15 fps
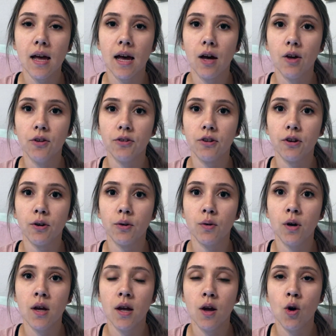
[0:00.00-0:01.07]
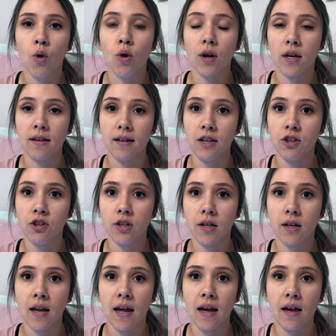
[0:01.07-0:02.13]
also
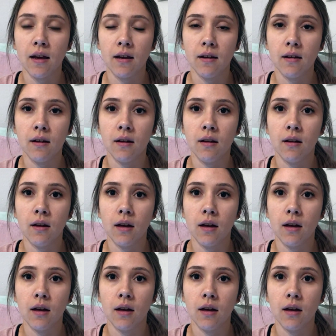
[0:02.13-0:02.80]
orientation and